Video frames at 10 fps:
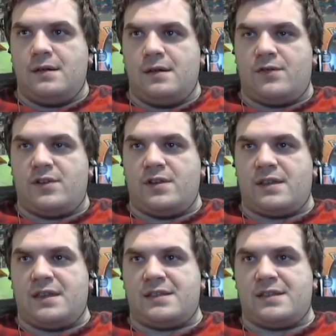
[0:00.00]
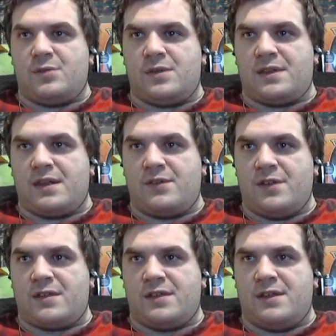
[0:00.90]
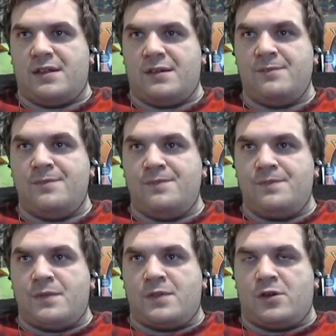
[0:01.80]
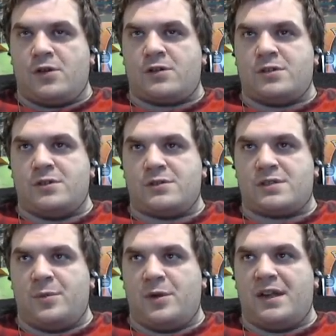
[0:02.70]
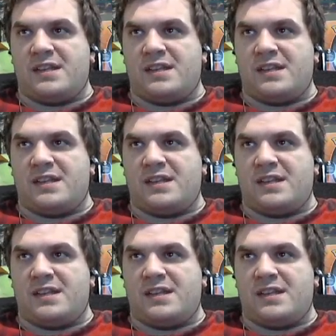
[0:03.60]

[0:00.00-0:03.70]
I feel like that, that's one thing. I feel like the Dark Souls community has